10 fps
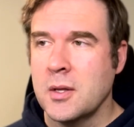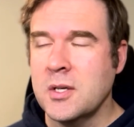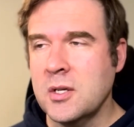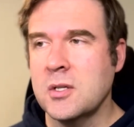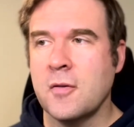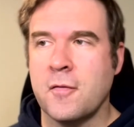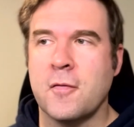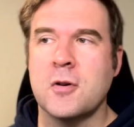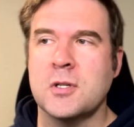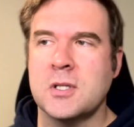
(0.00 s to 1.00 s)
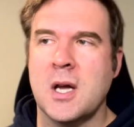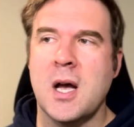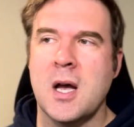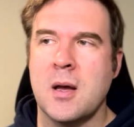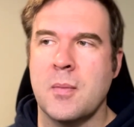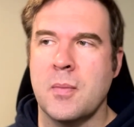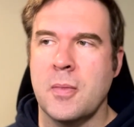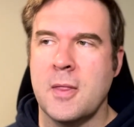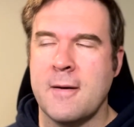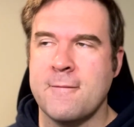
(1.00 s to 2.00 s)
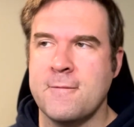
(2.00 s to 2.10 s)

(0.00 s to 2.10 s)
This is the first time that